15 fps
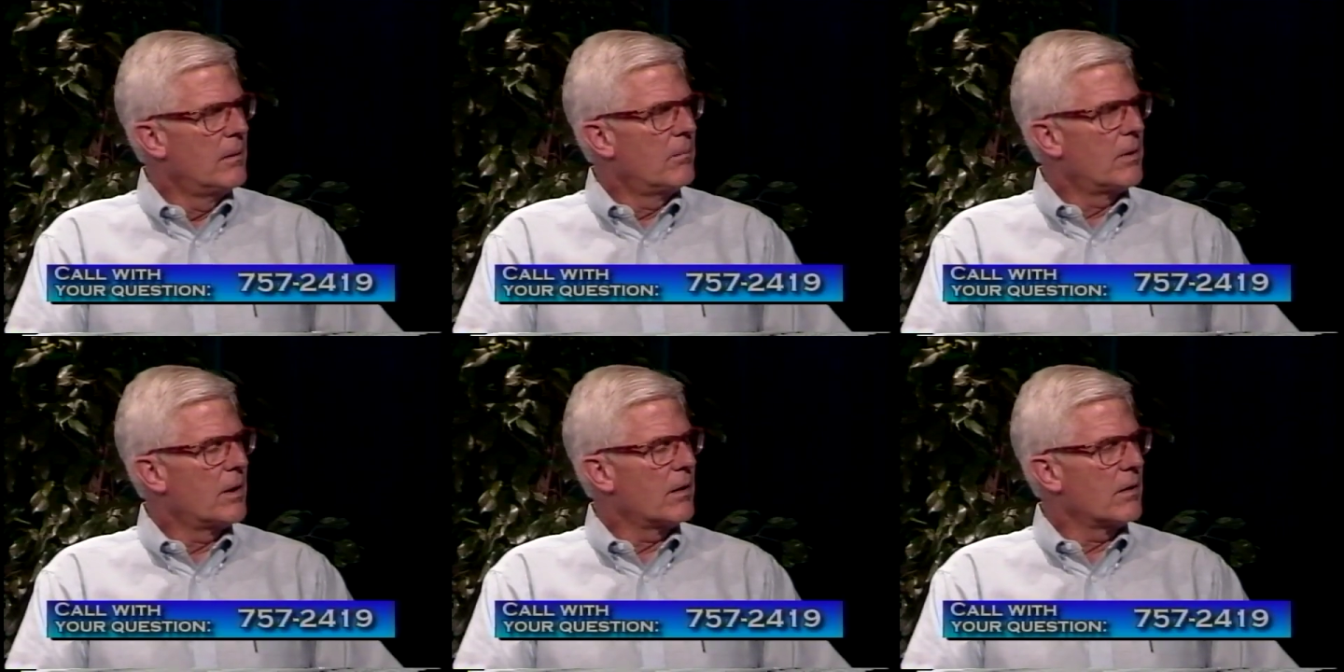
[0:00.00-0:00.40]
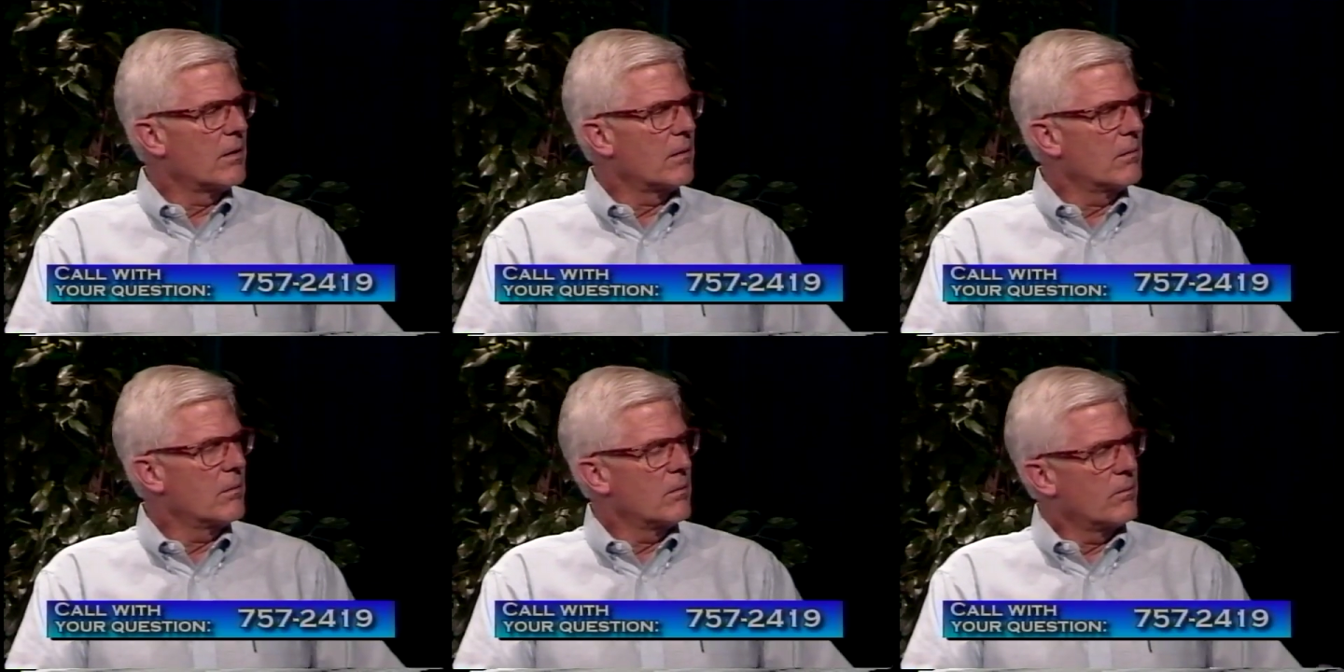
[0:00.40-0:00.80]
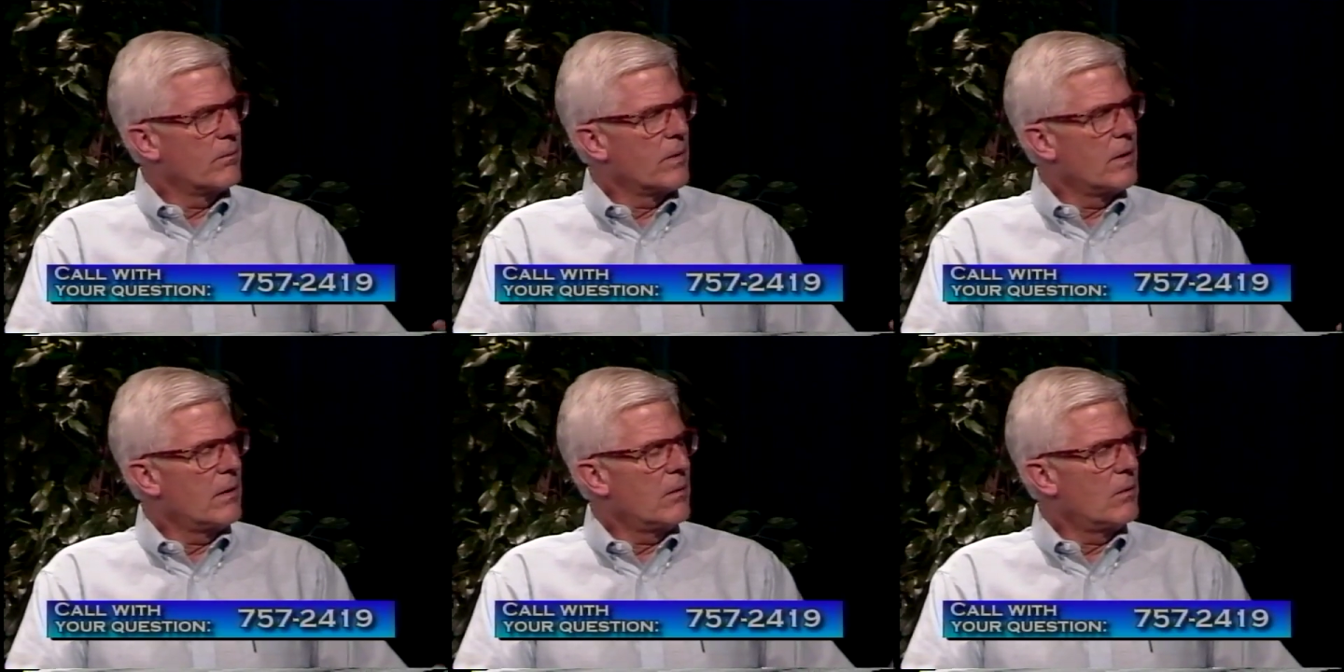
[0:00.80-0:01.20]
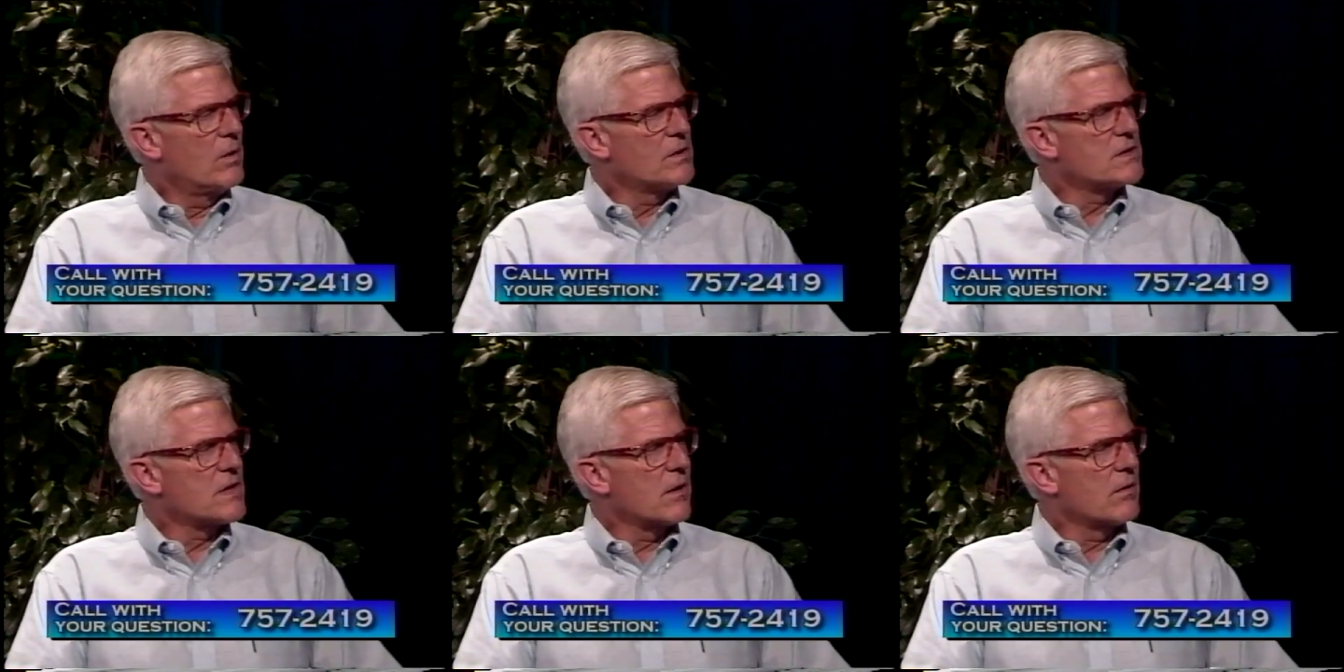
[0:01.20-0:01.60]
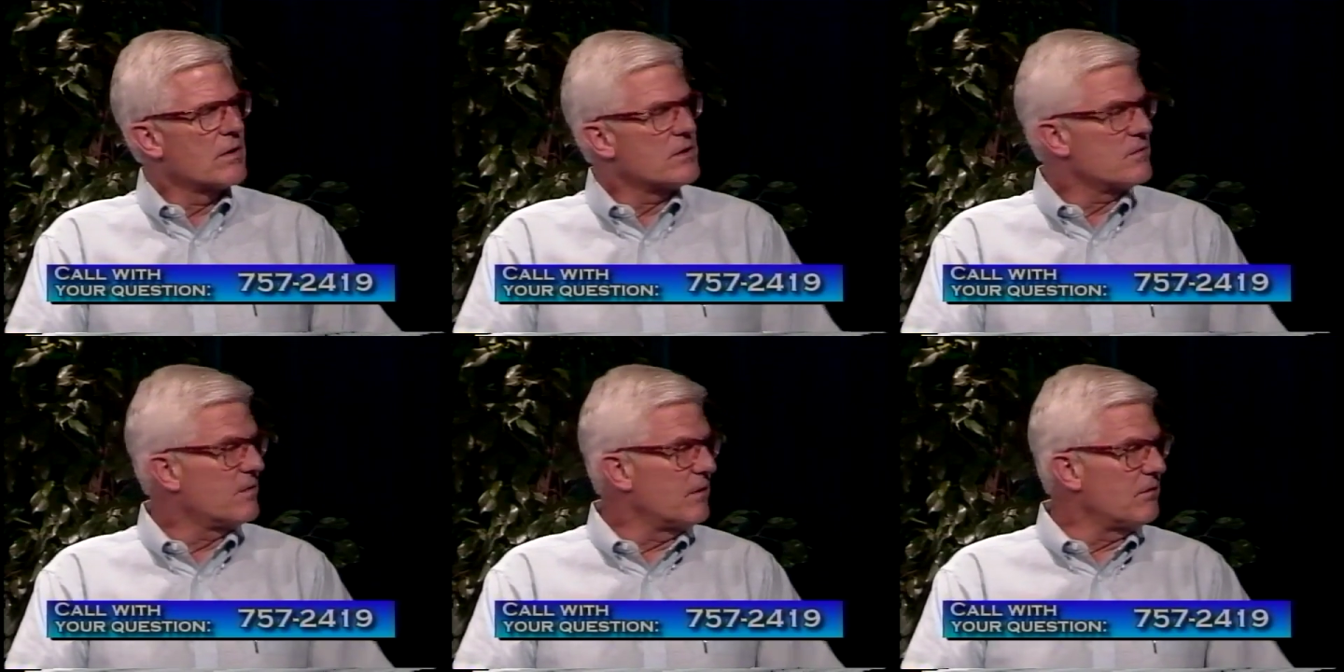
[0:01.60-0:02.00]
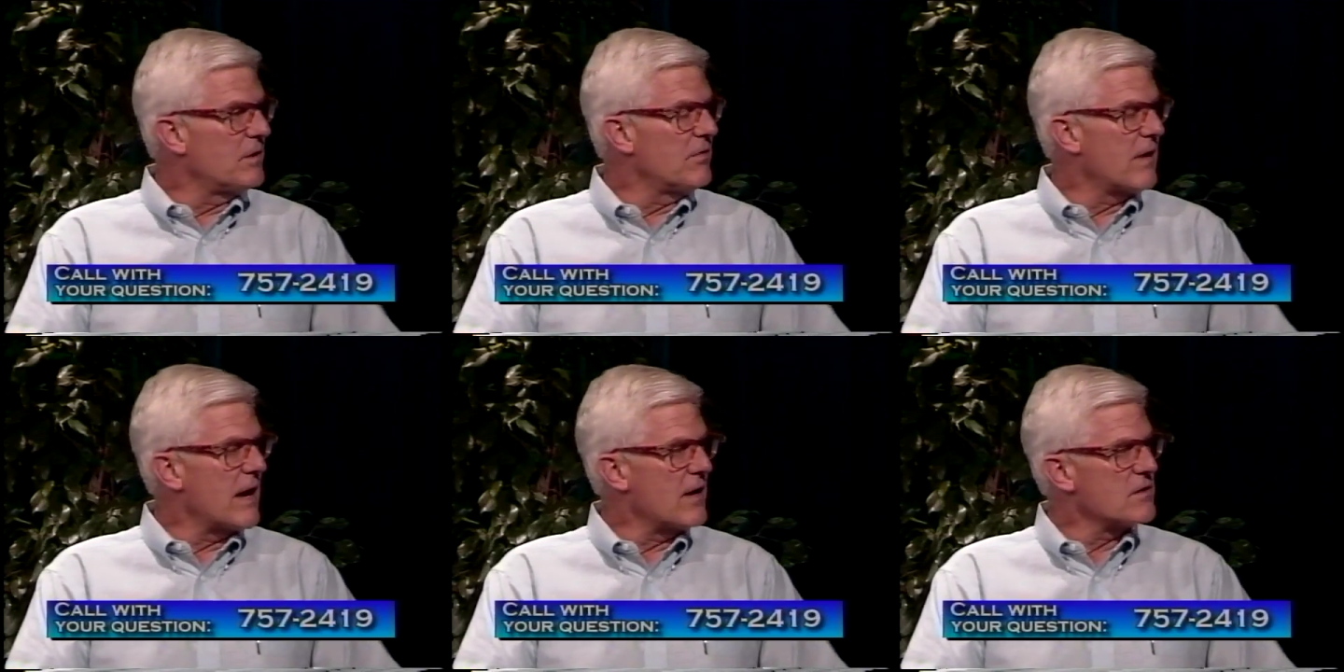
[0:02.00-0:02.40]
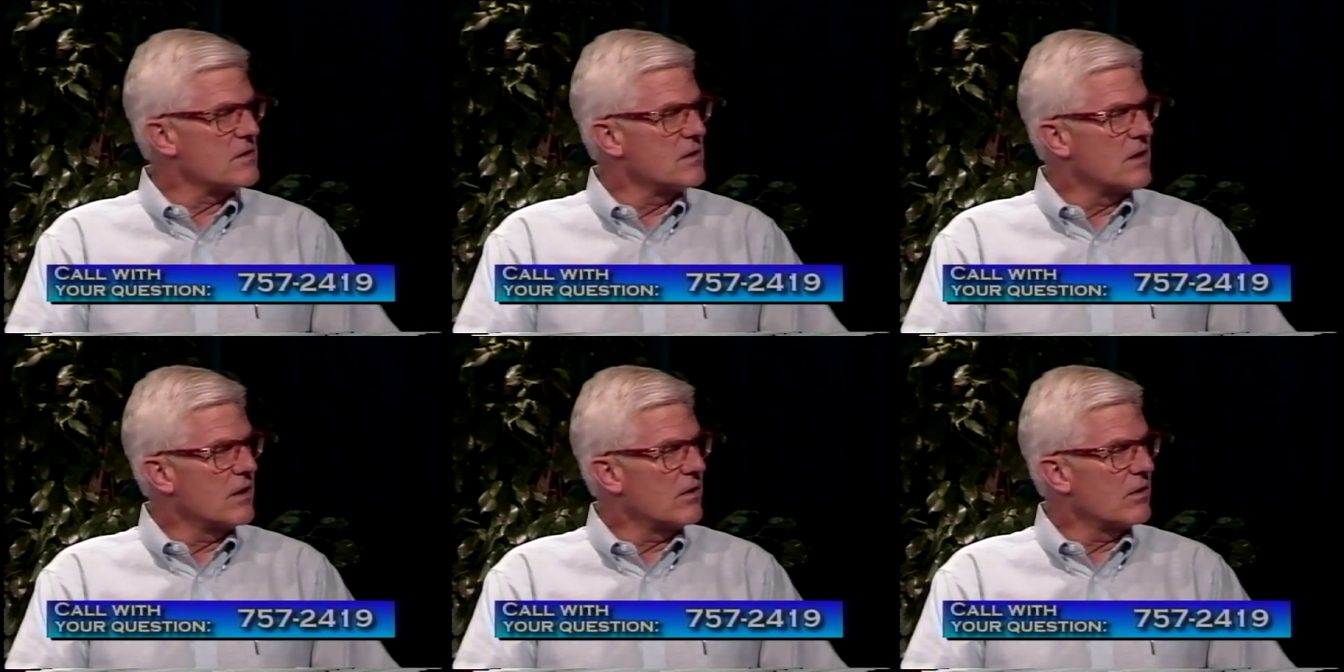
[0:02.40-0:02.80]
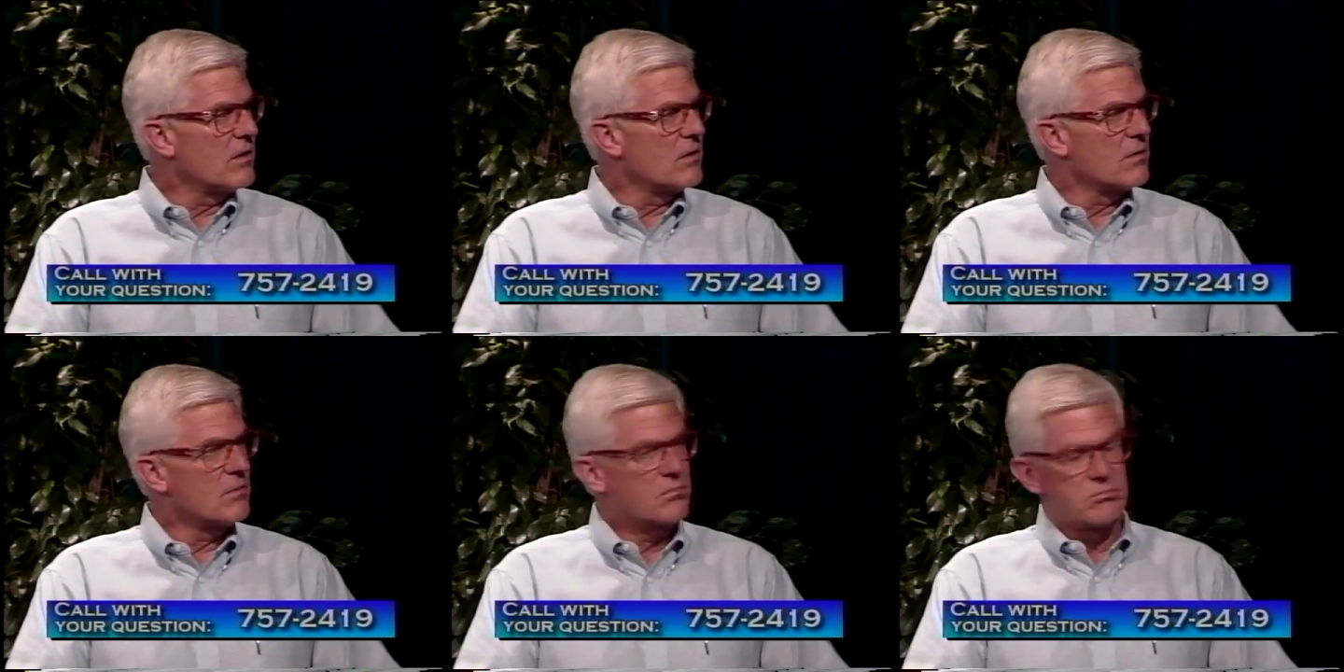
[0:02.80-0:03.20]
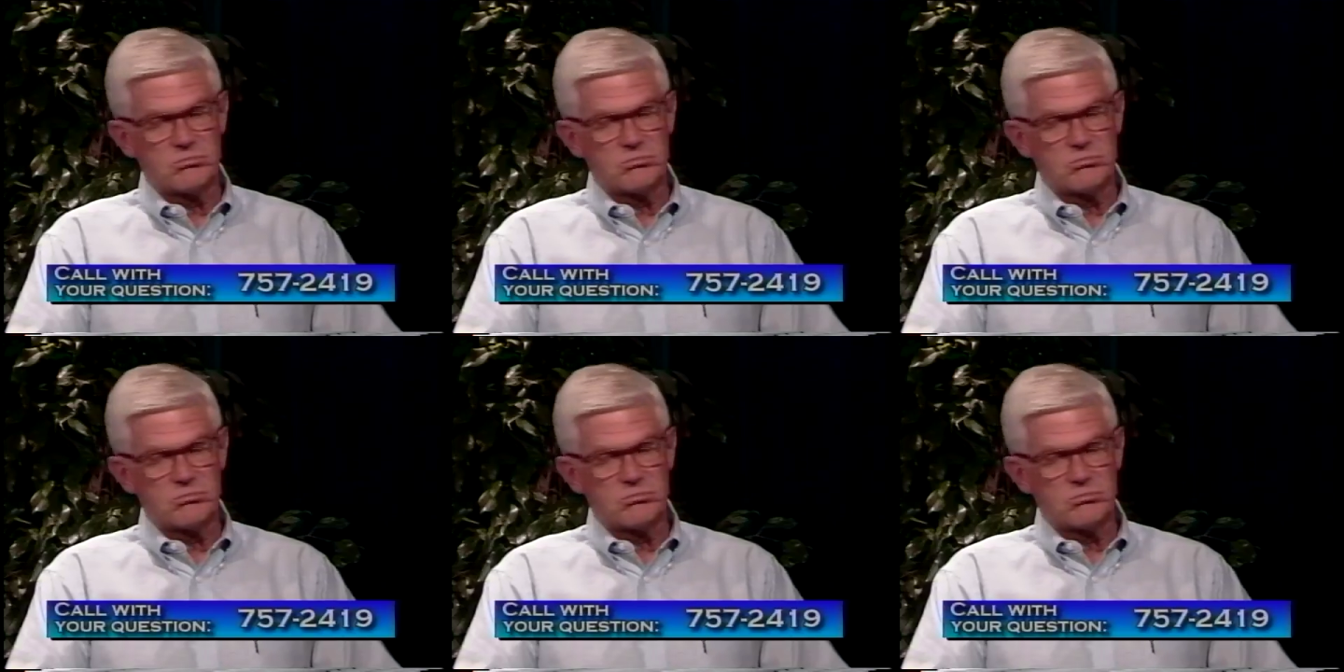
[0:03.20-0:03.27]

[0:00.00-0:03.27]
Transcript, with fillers: part of the one salary is 50,000, the other